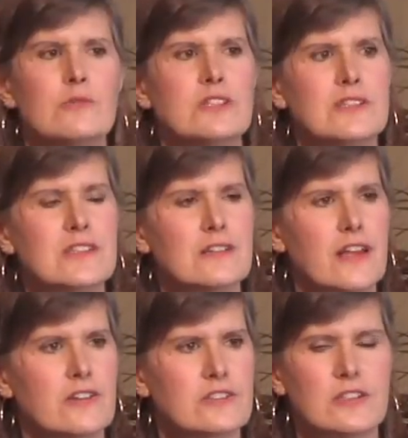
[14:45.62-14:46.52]
We need
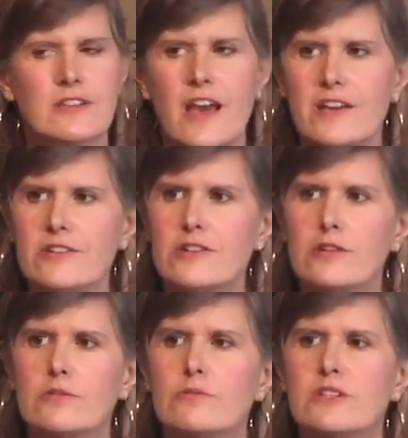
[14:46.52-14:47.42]
letters to the
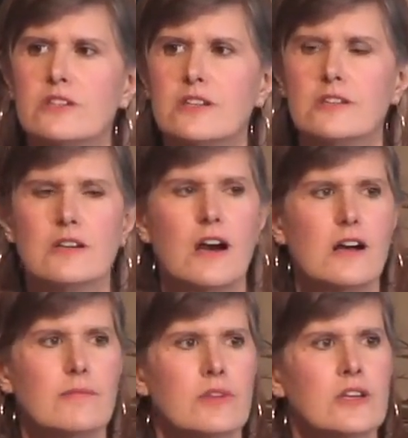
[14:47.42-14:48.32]
editor. We need
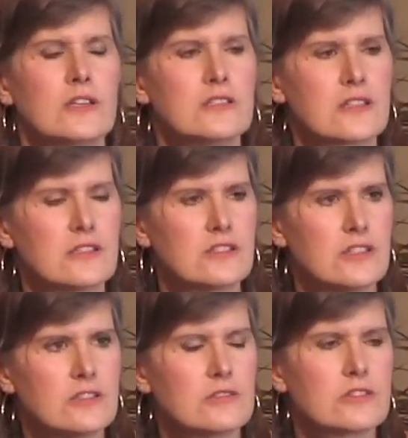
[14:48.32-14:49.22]
to
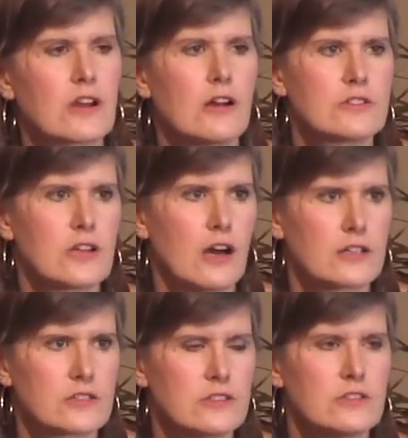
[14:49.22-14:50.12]
continue to
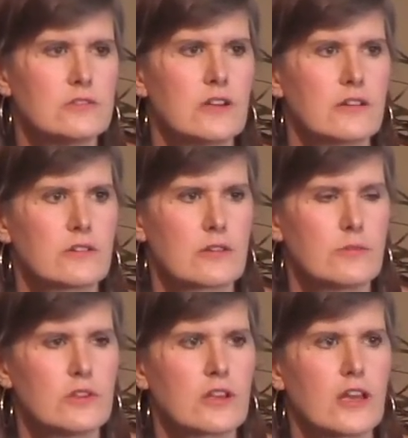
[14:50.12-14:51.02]
talk to and
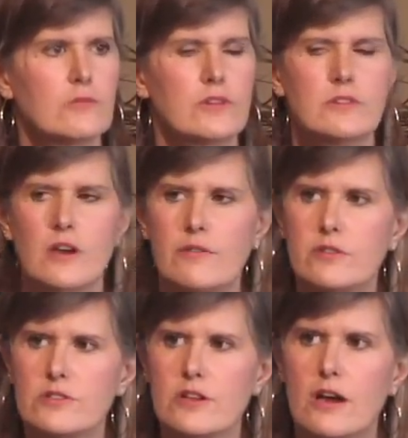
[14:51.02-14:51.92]
communicate with the
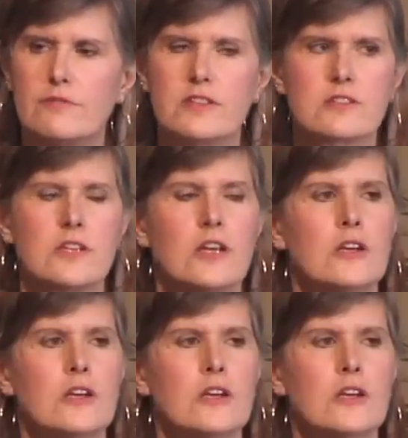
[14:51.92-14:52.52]
governor's office.